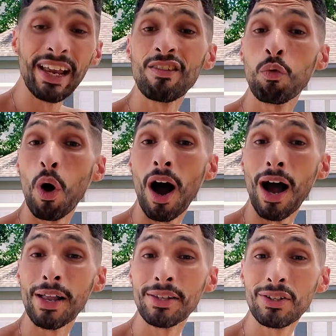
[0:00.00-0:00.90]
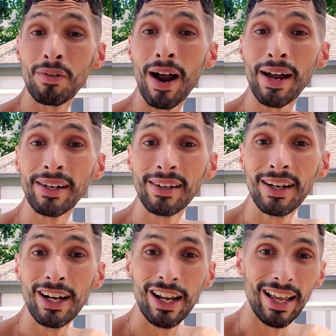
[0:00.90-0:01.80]
of Wands. Alright.
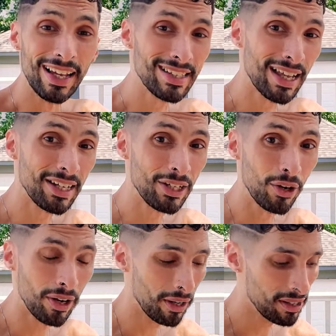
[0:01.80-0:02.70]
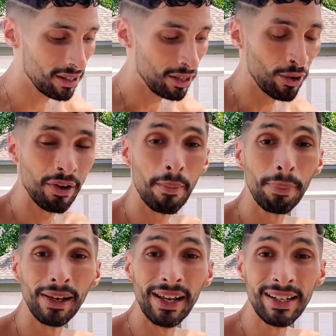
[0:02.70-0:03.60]
It's like you're in a
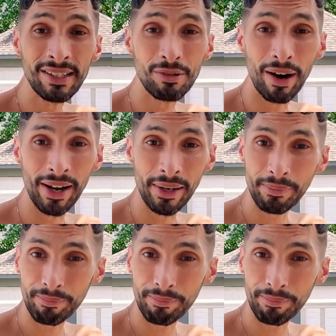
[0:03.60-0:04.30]
place, right?